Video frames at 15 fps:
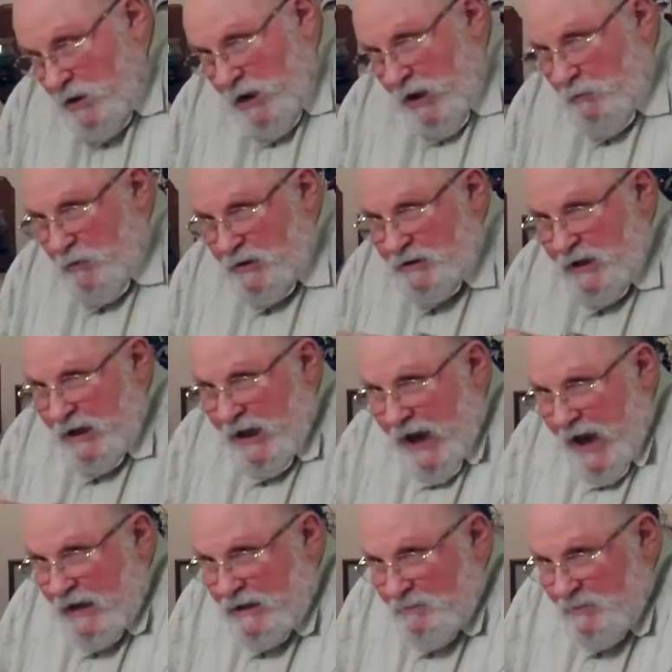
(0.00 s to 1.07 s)
It wasn't in
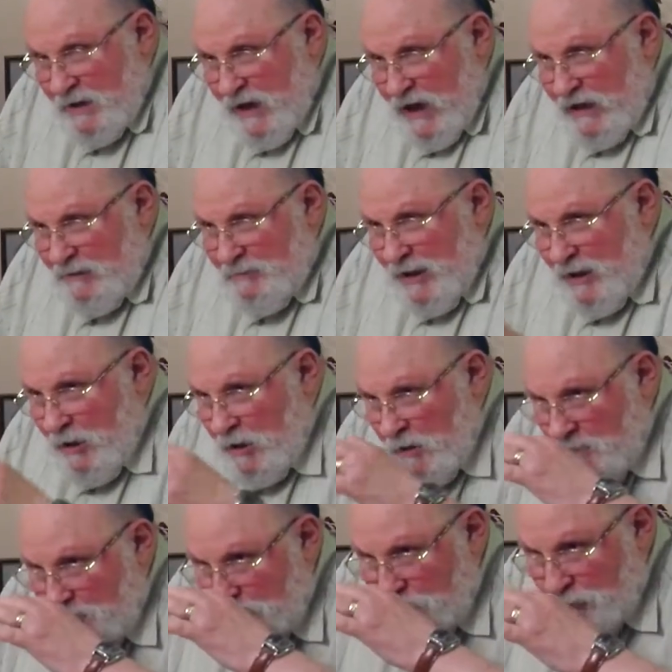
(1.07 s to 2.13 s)
Adam, it had to be
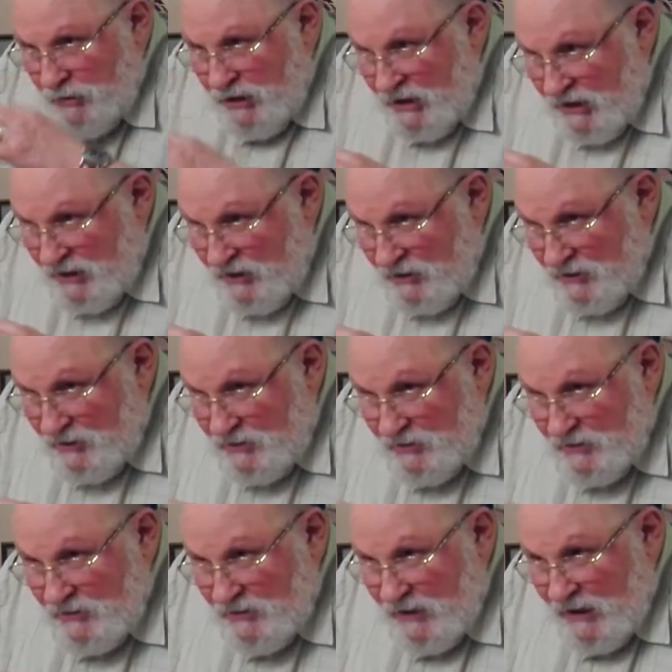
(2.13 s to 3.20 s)
breathed
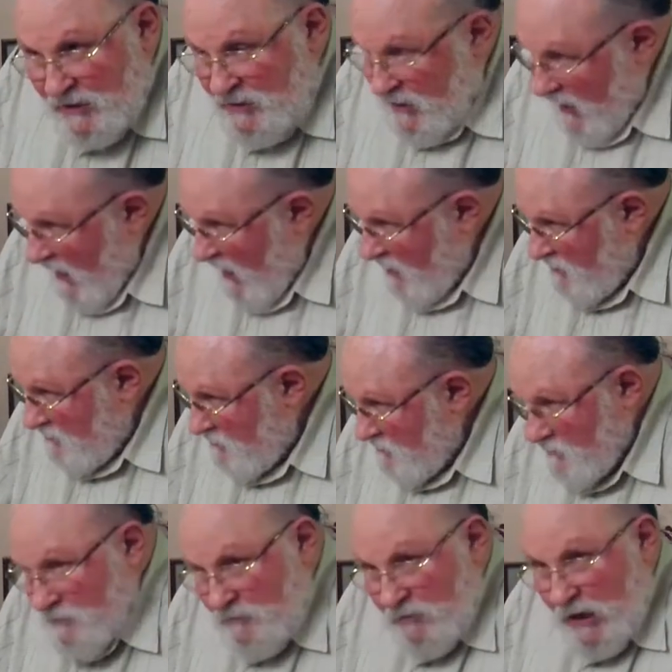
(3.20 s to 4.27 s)
into
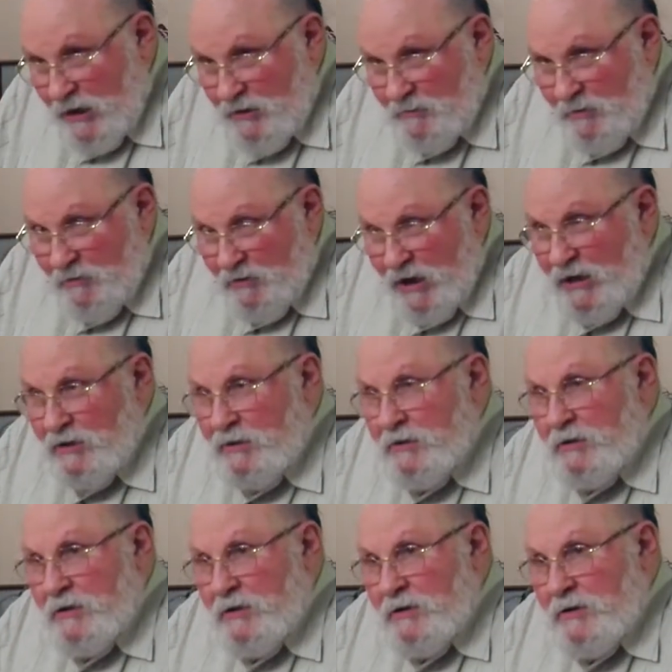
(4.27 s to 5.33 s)
Adam, right? Am I right?
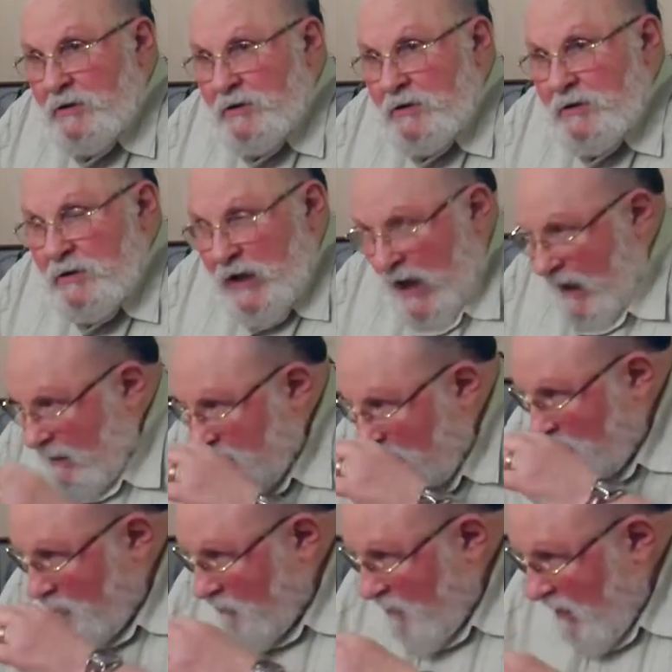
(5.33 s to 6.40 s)
Had to be
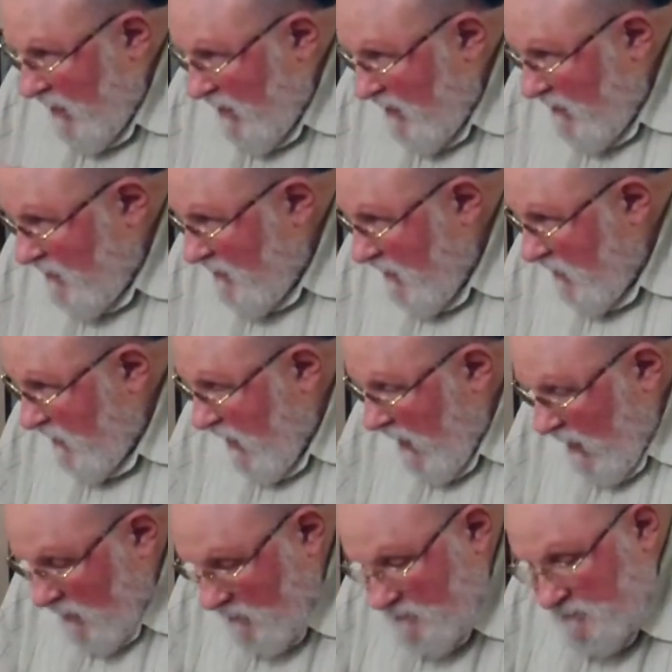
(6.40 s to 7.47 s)
breathed into
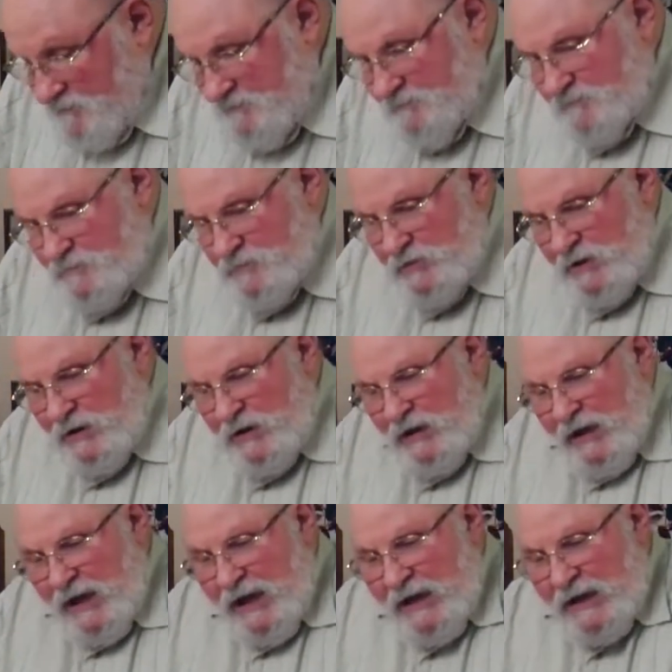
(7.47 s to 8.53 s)
Adam.
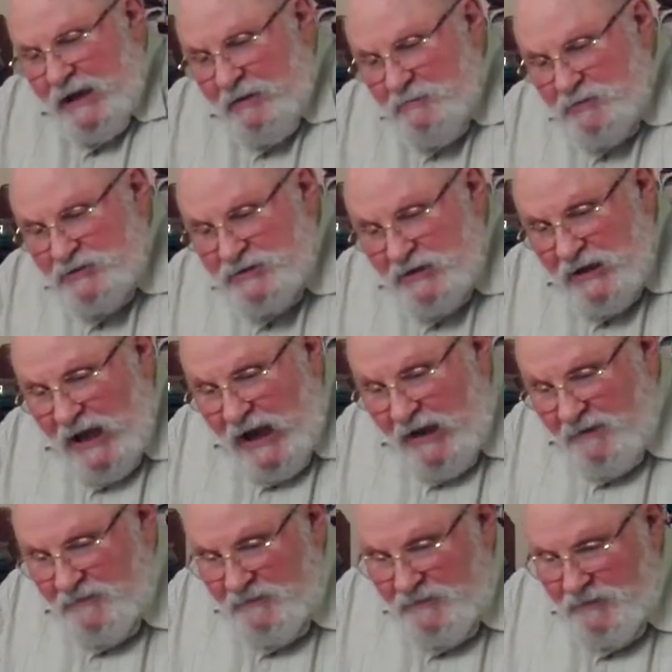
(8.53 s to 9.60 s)
In him was
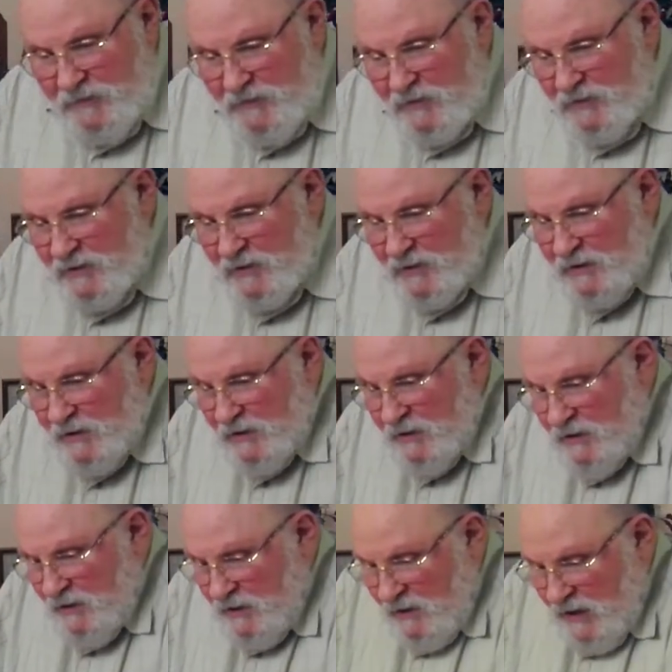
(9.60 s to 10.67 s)
life
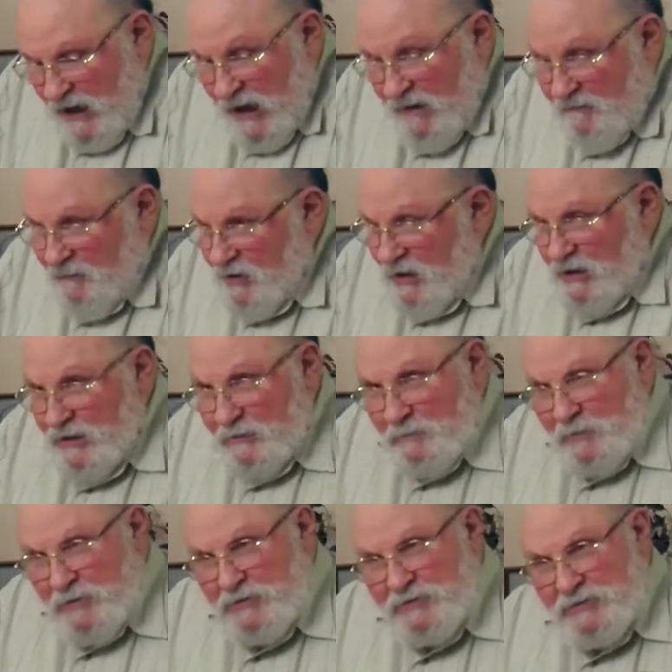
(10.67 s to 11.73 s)
Every other
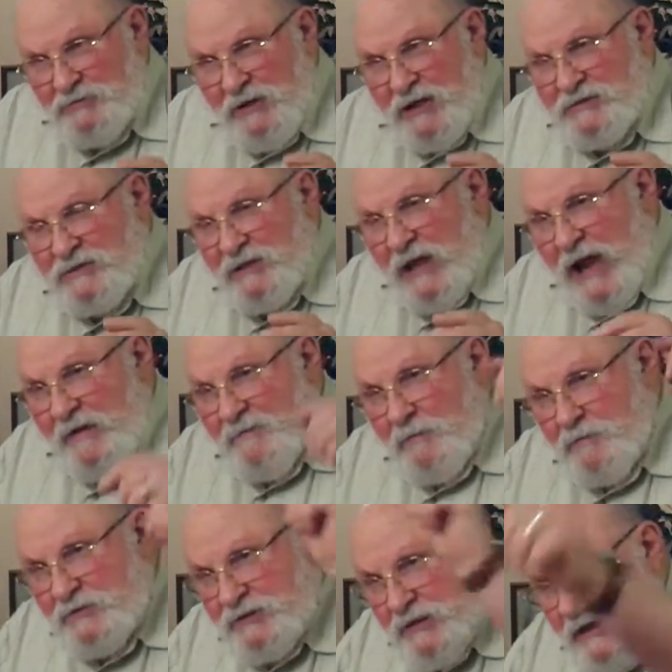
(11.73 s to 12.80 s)
person who has life, it was